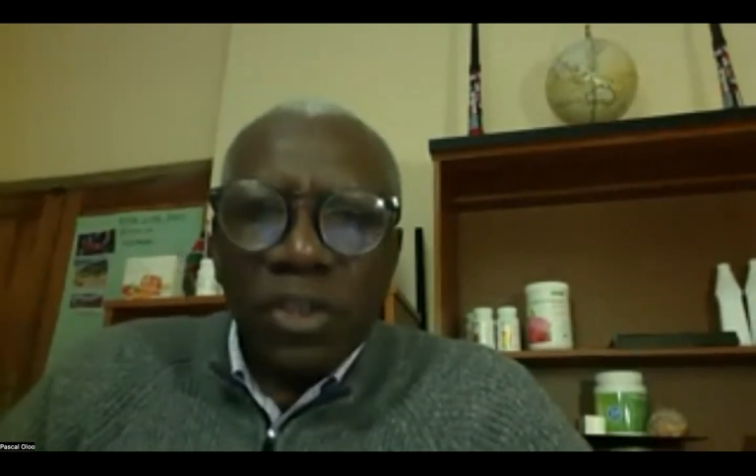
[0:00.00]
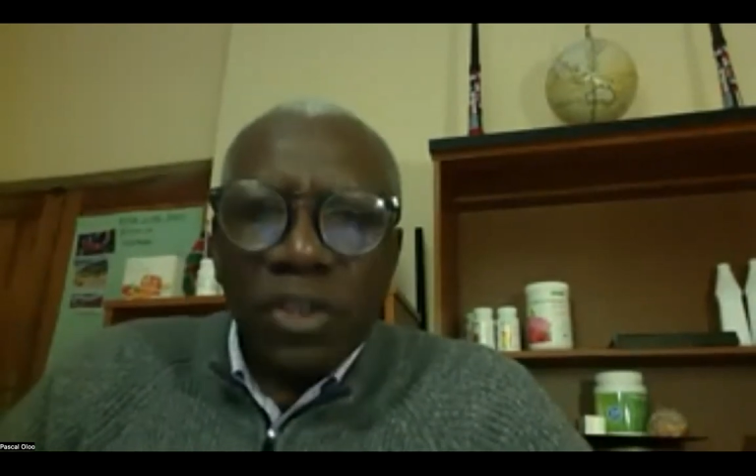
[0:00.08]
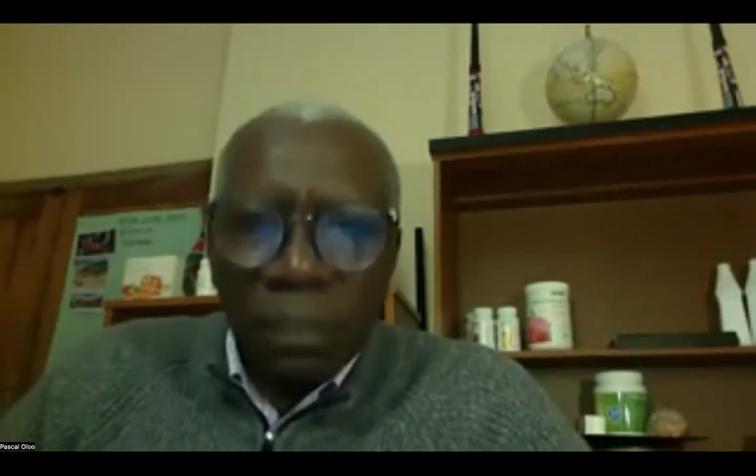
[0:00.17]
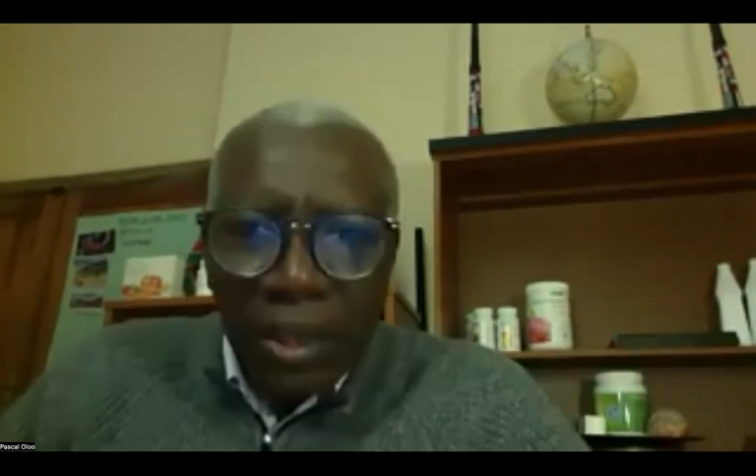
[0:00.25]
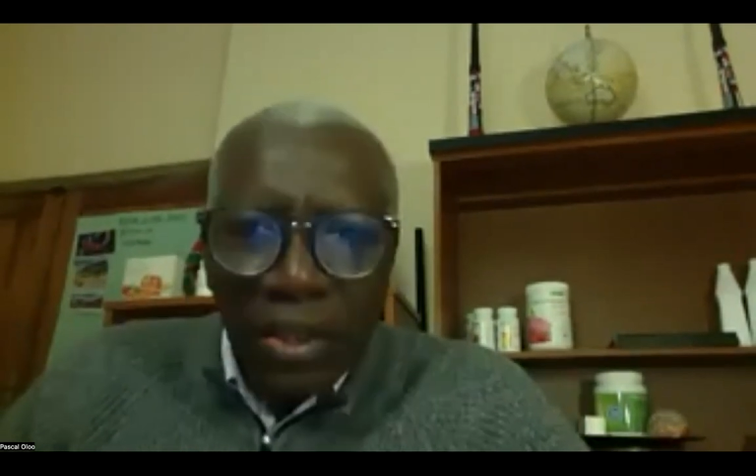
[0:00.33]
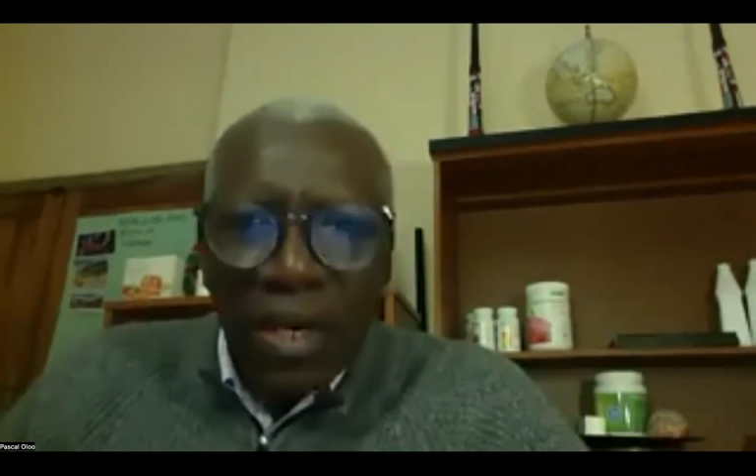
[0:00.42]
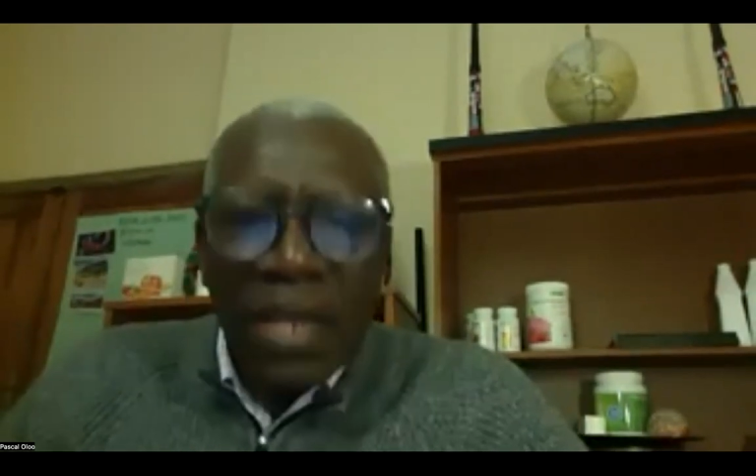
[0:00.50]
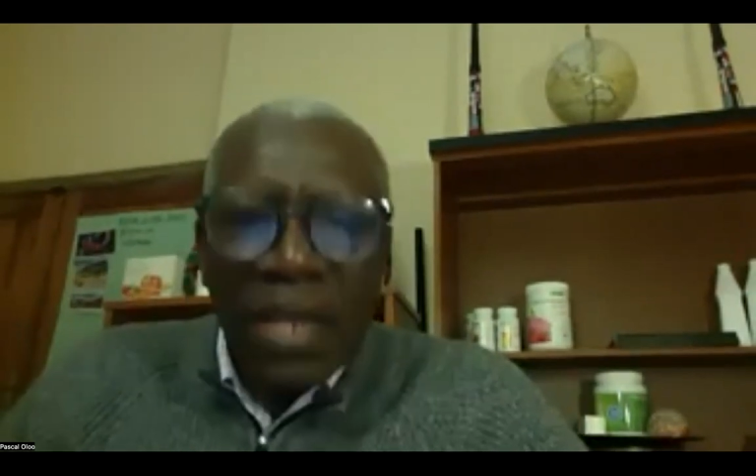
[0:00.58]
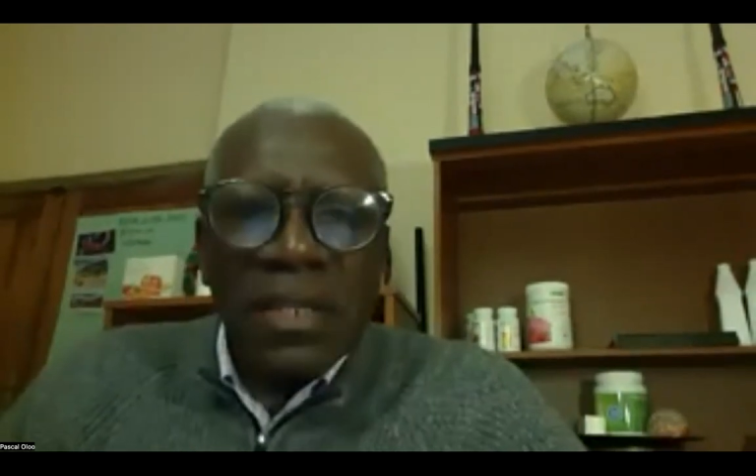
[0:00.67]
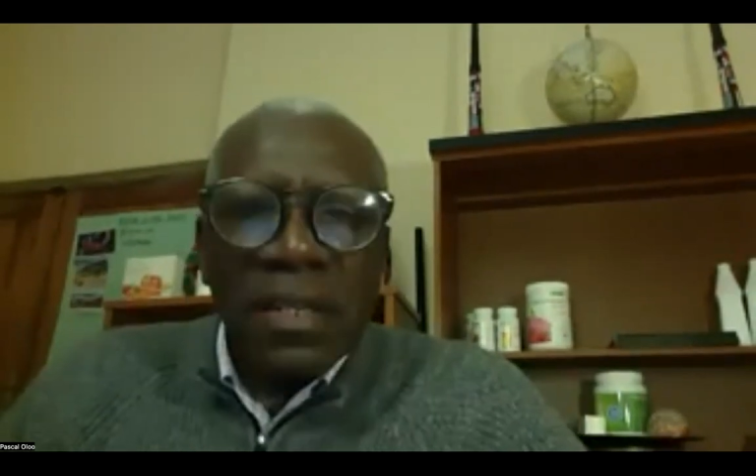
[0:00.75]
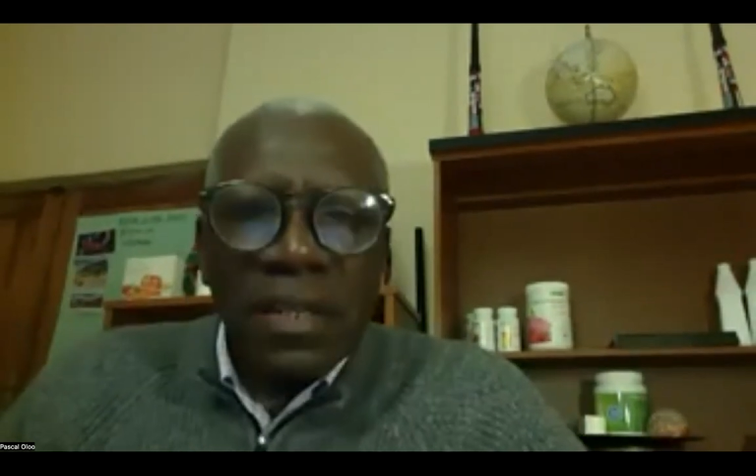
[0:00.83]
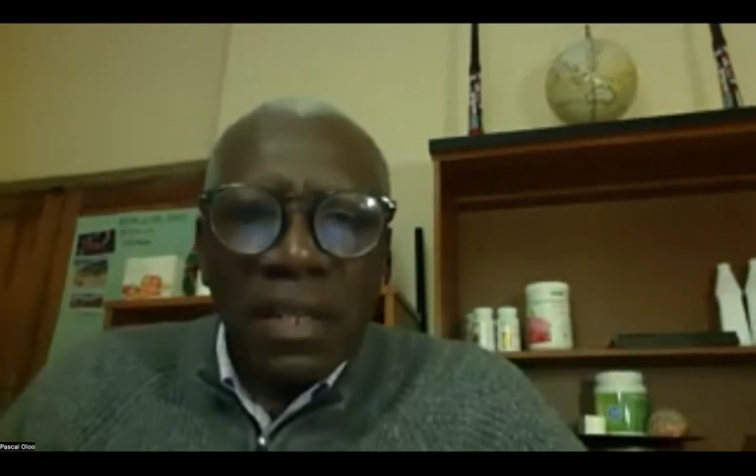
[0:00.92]

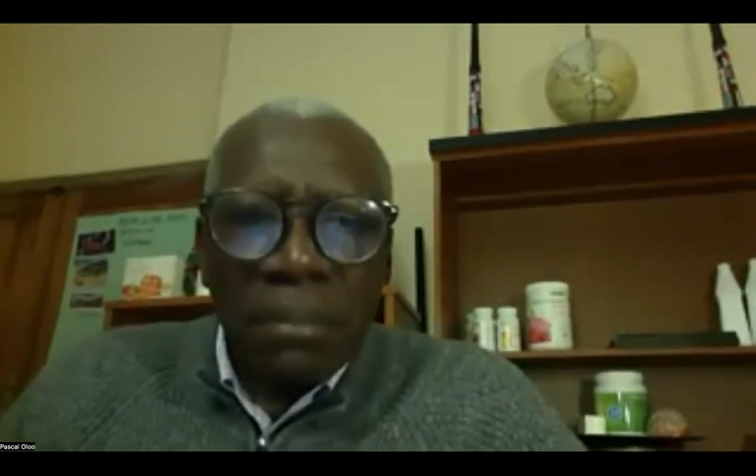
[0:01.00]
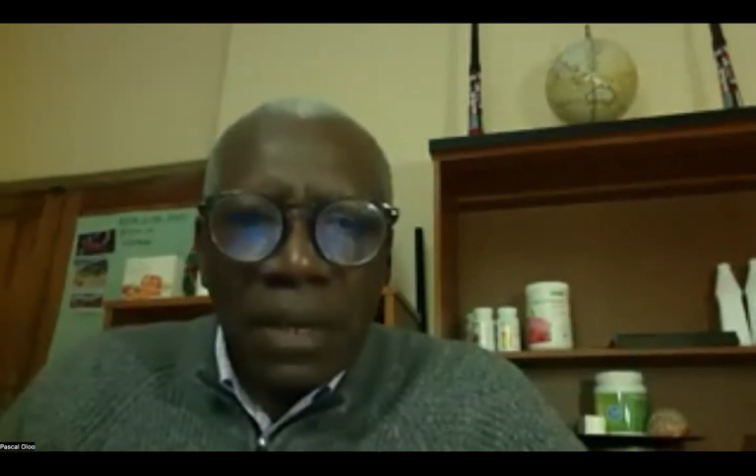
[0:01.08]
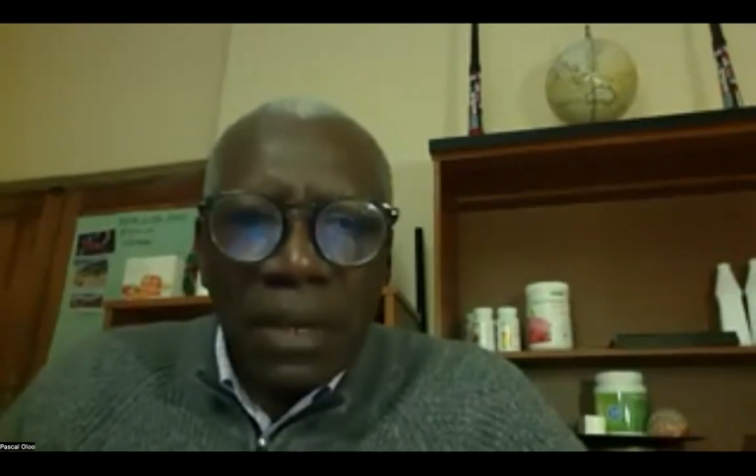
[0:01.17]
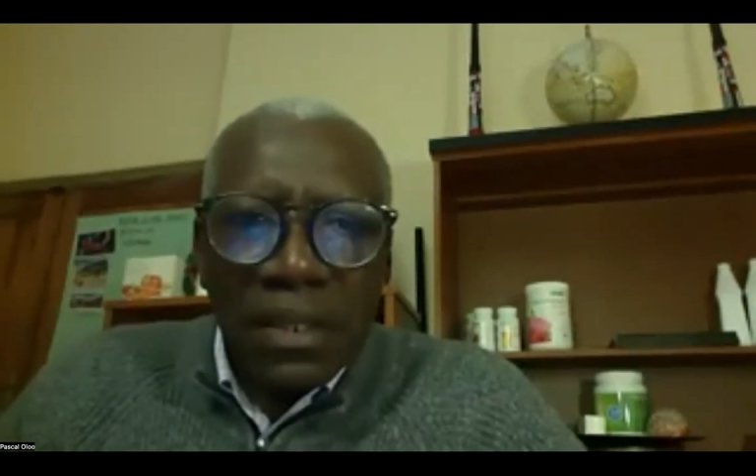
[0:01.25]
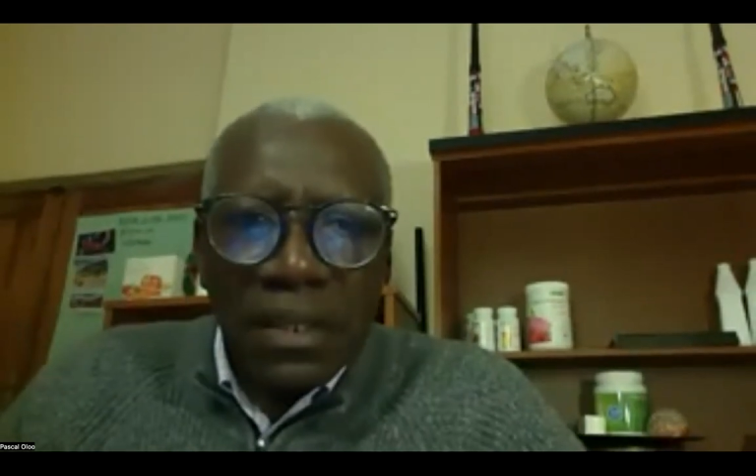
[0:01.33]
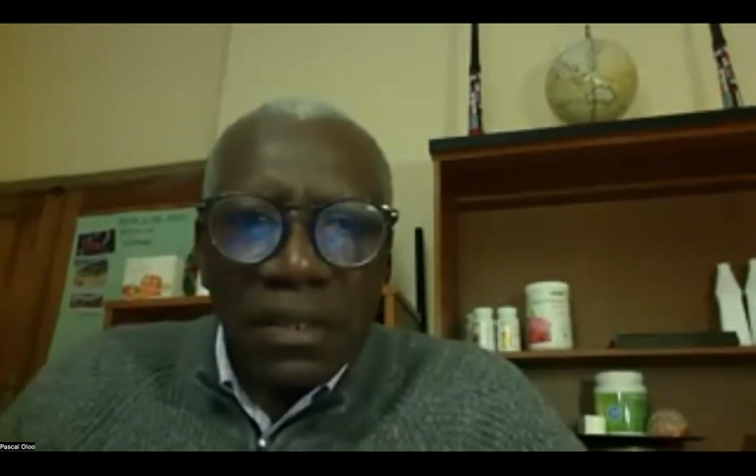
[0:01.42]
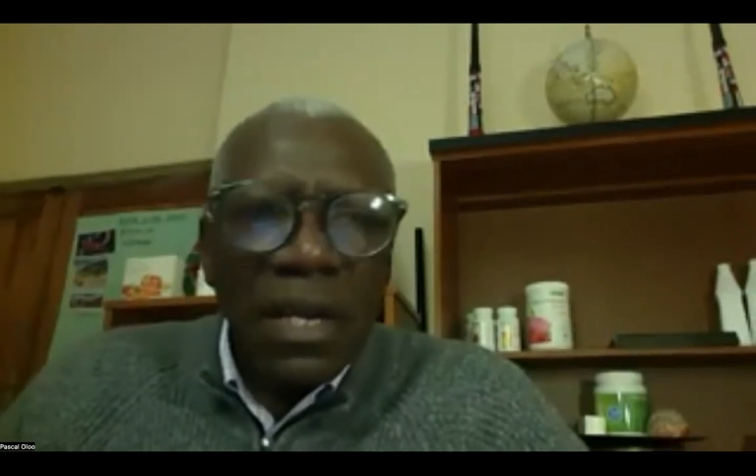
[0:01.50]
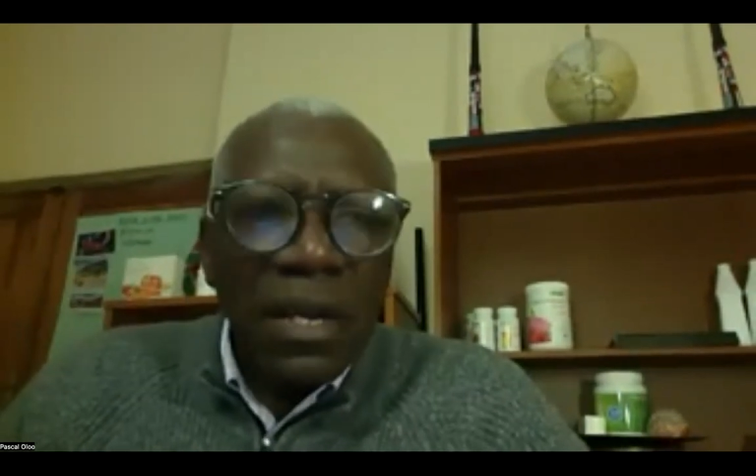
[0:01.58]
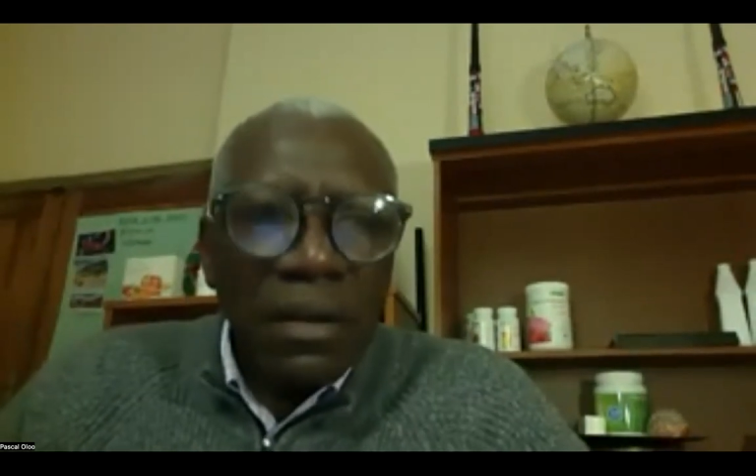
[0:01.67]
specialize in the basics.